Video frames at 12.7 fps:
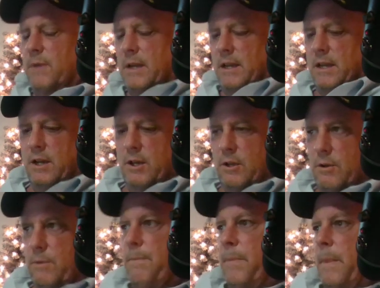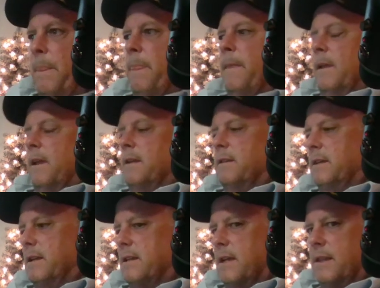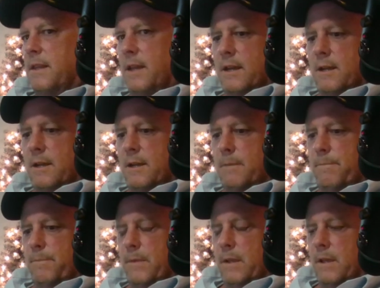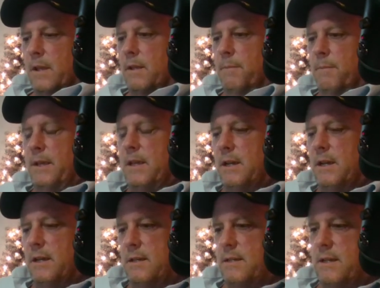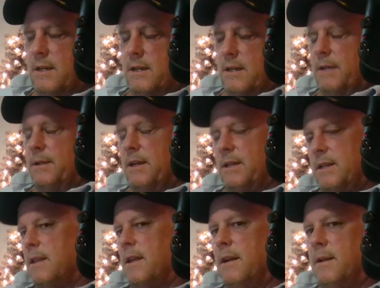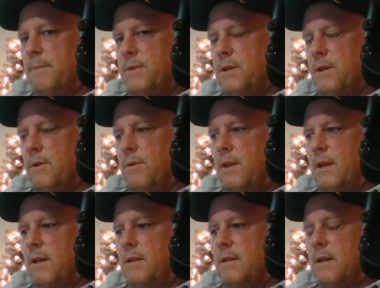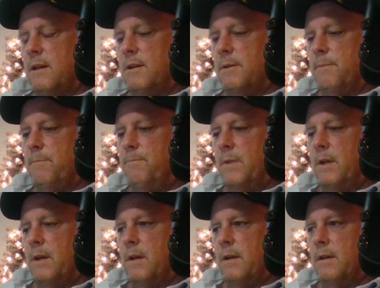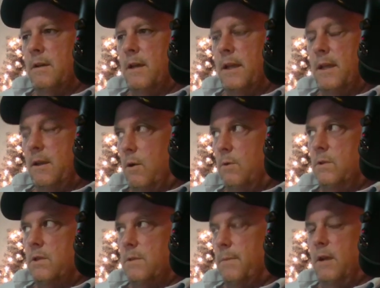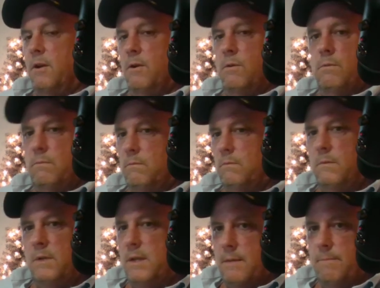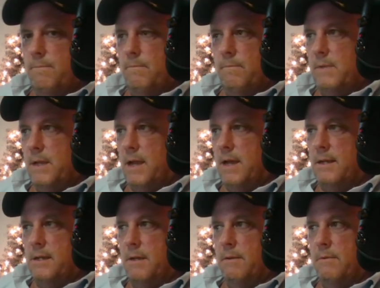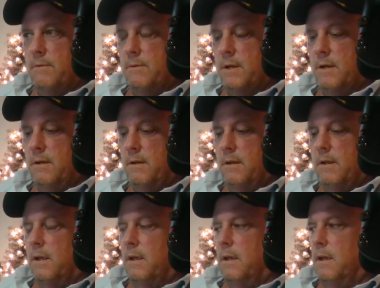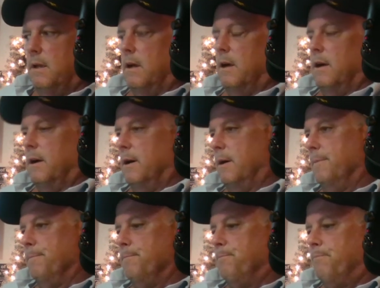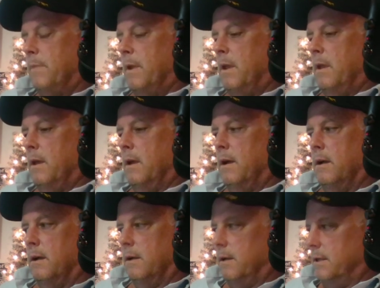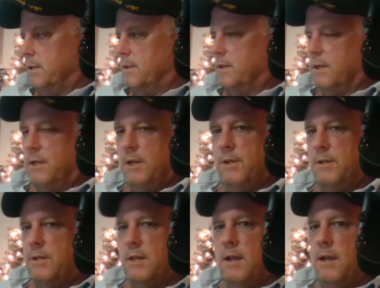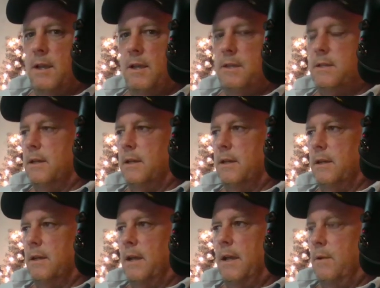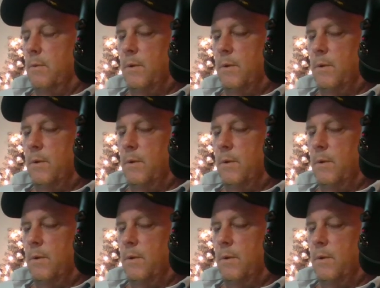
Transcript: what I'm going to do is I'm going to set that up, because I'm going to set that up so that I can host my own content, right? It's a secure site. I